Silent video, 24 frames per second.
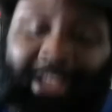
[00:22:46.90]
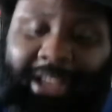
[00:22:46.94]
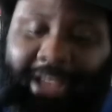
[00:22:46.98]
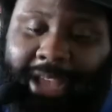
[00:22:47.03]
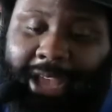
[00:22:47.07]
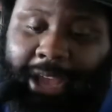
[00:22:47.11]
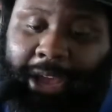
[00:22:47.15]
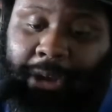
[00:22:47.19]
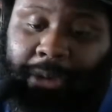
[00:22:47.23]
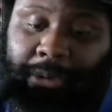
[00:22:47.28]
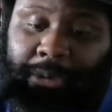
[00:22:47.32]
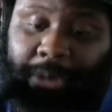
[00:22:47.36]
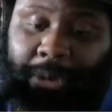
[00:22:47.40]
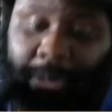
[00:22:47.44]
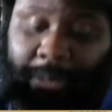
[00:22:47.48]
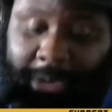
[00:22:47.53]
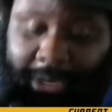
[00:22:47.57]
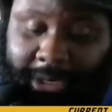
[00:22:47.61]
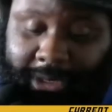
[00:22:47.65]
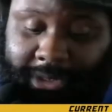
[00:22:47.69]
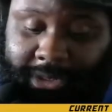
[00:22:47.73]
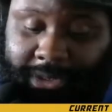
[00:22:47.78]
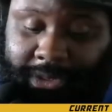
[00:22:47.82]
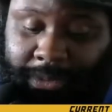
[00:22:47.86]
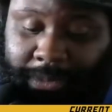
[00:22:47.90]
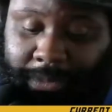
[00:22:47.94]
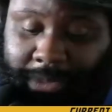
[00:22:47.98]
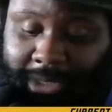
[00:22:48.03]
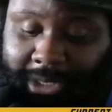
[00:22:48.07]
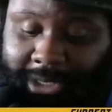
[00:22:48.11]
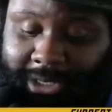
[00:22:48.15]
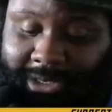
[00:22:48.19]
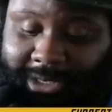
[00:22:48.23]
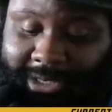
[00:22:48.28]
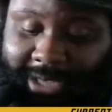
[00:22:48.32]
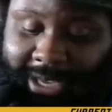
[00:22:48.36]
I don't know what else to
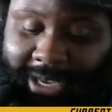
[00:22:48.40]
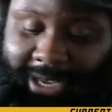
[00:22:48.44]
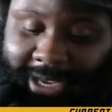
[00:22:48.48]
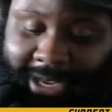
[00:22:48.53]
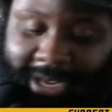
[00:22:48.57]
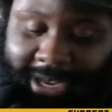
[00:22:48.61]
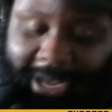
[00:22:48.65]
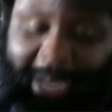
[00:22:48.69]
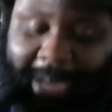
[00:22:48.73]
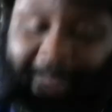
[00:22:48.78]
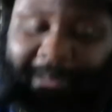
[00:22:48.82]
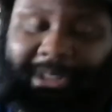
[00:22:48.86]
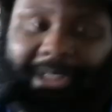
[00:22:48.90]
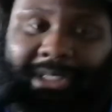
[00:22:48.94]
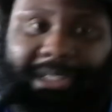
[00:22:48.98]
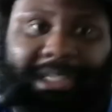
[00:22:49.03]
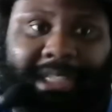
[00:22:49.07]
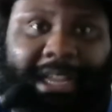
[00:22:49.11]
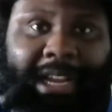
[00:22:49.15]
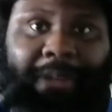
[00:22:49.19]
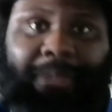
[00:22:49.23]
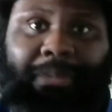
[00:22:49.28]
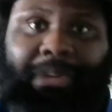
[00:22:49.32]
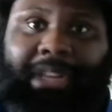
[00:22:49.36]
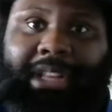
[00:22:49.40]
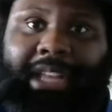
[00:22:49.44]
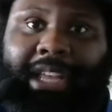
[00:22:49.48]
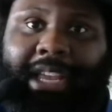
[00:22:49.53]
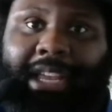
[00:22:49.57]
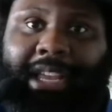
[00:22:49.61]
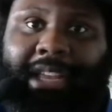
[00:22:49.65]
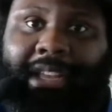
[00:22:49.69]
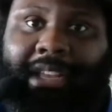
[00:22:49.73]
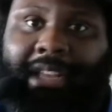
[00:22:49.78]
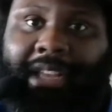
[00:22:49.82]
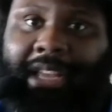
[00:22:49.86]
really say. I'm just not
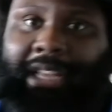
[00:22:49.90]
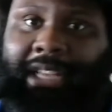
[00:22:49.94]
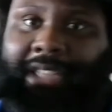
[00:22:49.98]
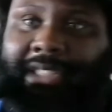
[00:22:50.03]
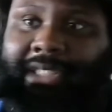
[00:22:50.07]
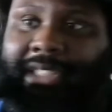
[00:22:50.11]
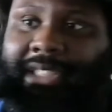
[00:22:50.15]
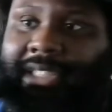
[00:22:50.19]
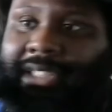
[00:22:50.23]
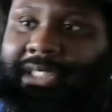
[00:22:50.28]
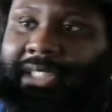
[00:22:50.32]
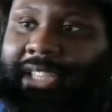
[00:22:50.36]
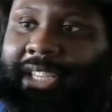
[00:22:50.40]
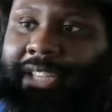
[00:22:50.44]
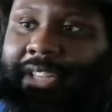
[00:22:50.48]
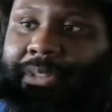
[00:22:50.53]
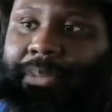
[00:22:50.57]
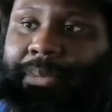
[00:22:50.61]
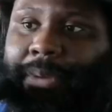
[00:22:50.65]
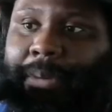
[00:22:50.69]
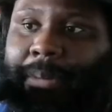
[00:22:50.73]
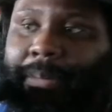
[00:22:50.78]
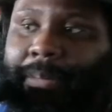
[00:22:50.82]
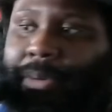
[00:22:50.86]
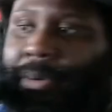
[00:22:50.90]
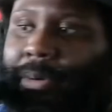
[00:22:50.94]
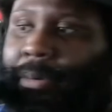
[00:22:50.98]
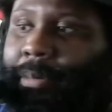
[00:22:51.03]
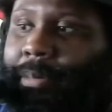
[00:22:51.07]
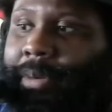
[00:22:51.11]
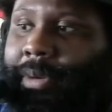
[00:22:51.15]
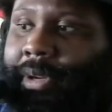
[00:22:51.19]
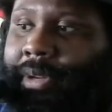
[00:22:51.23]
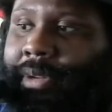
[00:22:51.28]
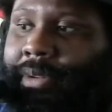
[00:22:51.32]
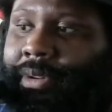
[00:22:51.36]
really into this E3 move,
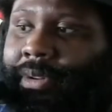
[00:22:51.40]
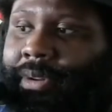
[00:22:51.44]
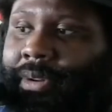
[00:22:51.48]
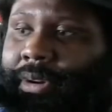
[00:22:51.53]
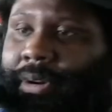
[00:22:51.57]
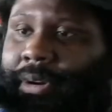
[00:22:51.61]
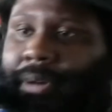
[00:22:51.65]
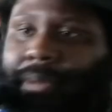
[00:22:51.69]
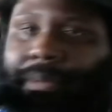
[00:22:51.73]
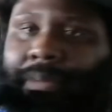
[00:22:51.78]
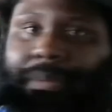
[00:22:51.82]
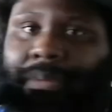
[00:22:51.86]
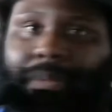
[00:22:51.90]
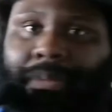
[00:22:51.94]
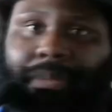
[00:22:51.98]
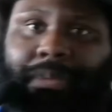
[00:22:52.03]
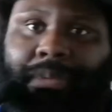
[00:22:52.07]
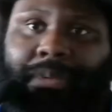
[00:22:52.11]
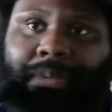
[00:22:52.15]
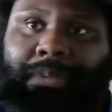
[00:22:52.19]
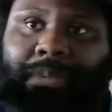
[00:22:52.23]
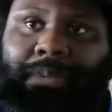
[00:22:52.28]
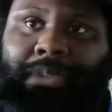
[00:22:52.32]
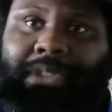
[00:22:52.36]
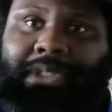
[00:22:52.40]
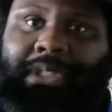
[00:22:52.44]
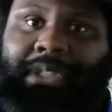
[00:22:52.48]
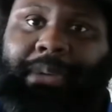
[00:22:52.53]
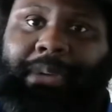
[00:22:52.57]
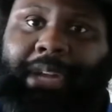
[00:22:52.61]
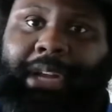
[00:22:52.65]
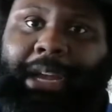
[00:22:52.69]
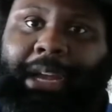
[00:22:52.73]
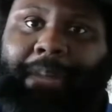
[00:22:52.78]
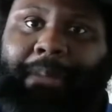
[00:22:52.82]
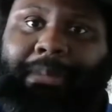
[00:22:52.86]
but, you know, we'll see
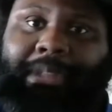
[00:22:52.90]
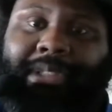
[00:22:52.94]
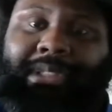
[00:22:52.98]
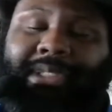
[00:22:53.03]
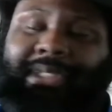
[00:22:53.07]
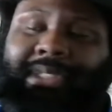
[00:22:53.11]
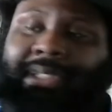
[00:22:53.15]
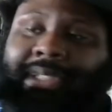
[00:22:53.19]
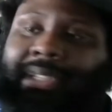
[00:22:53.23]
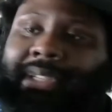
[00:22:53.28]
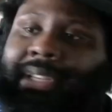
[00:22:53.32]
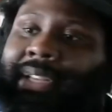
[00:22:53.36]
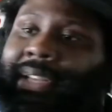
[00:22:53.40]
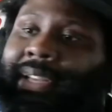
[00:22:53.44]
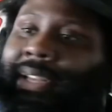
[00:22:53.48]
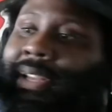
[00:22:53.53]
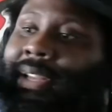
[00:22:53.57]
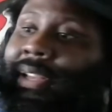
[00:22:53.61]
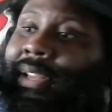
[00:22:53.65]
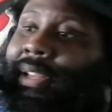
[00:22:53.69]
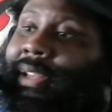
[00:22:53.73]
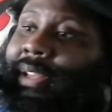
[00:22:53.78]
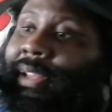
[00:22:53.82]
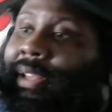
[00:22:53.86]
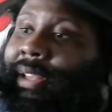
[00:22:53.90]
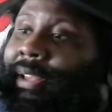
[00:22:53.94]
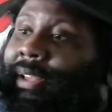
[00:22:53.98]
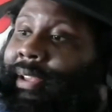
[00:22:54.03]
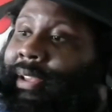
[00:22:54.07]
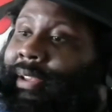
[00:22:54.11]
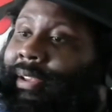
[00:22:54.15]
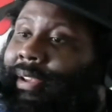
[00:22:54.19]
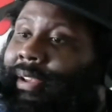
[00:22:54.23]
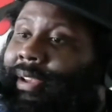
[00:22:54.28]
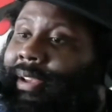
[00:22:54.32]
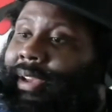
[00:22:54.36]
what happens.
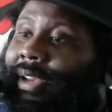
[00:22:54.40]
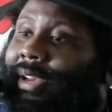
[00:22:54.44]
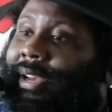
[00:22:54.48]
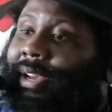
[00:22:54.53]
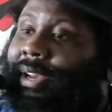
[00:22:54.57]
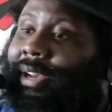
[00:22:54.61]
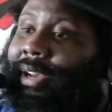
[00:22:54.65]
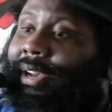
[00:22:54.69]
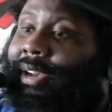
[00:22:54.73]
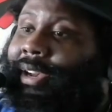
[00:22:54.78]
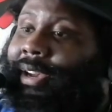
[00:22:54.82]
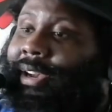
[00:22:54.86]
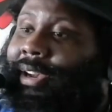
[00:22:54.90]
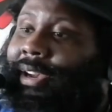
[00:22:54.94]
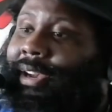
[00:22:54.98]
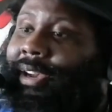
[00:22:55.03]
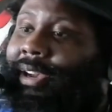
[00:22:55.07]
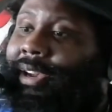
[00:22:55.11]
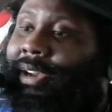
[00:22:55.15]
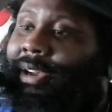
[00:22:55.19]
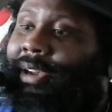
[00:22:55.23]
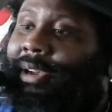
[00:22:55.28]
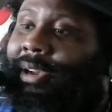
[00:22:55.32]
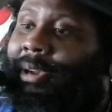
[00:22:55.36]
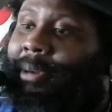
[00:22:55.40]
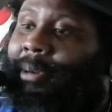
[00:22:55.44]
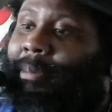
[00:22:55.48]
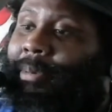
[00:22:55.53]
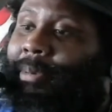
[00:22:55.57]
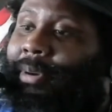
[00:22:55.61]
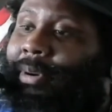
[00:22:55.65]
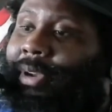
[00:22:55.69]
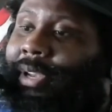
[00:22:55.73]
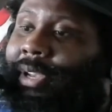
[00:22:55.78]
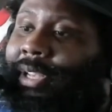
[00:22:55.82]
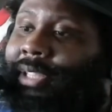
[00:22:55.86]
Ah,
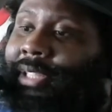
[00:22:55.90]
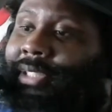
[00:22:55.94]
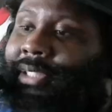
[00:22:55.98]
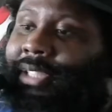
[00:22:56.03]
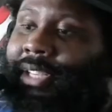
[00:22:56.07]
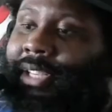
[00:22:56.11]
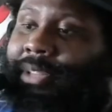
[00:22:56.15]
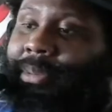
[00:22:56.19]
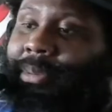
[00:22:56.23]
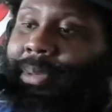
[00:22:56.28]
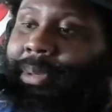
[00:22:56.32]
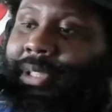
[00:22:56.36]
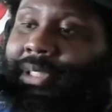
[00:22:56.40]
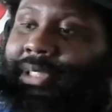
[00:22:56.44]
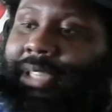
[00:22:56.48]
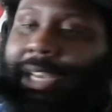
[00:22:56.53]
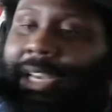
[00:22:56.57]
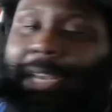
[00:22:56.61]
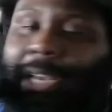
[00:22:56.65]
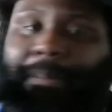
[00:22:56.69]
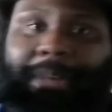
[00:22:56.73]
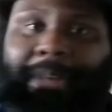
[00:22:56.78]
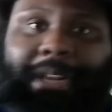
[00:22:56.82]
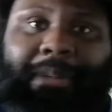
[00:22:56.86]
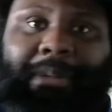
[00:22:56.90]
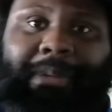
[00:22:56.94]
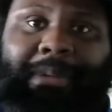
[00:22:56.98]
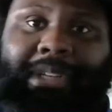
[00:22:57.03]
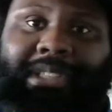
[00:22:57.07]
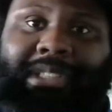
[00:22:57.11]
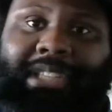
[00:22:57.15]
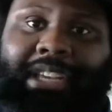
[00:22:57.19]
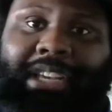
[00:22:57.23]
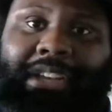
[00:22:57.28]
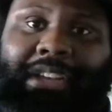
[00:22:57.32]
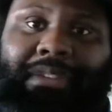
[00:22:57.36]
boy. It's E3 time.
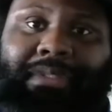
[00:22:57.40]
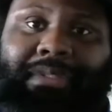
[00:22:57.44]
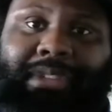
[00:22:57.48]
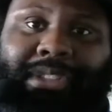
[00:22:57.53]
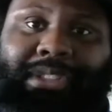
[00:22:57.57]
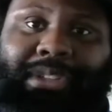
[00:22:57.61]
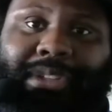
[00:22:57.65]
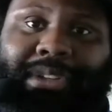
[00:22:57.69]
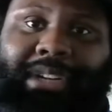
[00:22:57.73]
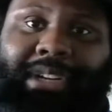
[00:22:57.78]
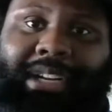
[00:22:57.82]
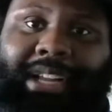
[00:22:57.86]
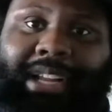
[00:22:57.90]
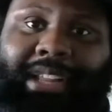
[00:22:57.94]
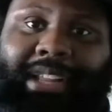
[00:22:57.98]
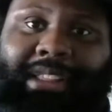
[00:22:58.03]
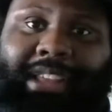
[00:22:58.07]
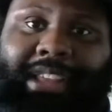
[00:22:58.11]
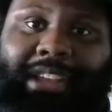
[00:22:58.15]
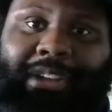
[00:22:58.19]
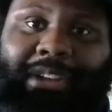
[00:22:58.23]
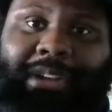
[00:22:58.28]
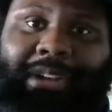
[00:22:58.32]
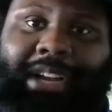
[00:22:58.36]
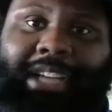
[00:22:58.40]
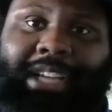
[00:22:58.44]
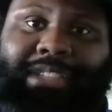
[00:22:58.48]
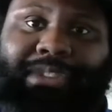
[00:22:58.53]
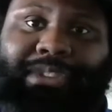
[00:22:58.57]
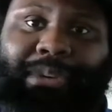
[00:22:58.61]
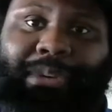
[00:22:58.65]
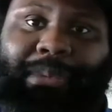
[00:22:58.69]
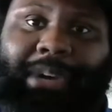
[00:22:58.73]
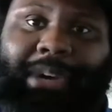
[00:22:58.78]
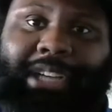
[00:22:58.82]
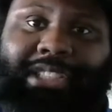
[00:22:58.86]
Anyways, thank you for tuning in. Thank you guys
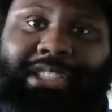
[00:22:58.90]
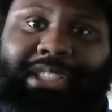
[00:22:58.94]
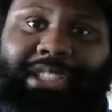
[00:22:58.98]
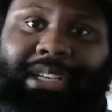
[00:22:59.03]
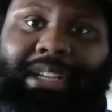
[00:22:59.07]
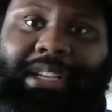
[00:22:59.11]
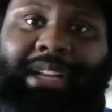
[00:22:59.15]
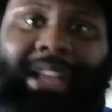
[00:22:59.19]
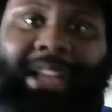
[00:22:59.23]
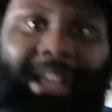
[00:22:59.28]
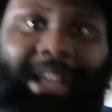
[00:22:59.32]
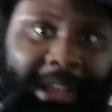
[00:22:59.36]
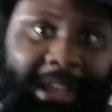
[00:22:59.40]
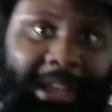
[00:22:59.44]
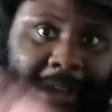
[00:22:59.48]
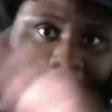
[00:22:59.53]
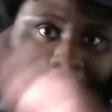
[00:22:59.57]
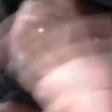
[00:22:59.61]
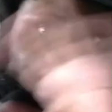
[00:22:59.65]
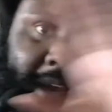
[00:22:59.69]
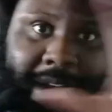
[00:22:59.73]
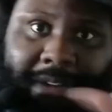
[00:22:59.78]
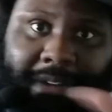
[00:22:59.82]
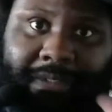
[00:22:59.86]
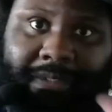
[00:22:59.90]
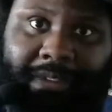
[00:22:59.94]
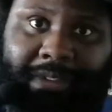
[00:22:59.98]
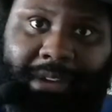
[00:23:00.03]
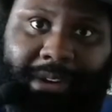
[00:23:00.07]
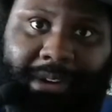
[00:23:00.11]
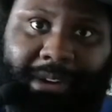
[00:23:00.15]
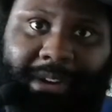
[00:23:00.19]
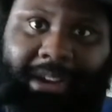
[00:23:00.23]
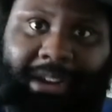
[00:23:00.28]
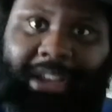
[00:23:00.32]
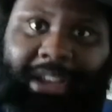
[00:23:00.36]
for watching. I'm out of
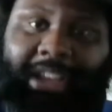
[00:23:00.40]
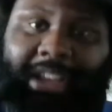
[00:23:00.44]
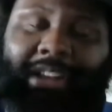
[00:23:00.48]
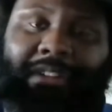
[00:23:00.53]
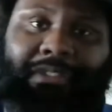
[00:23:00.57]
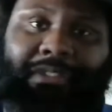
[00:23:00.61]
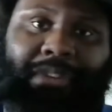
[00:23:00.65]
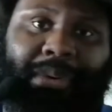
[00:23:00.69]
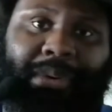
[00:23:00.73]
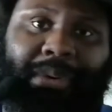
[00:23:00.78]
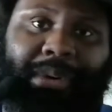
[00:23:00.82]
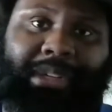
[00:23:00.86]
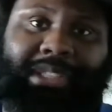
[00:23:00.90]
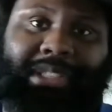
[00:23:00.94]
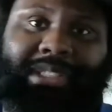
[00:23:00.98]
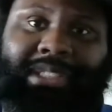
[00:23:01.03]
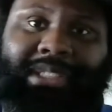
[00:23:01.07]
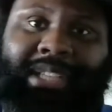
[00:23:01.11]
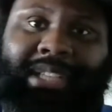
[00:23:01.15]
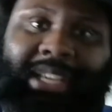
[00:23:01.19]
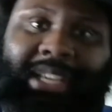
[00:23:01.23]
here. And, of course,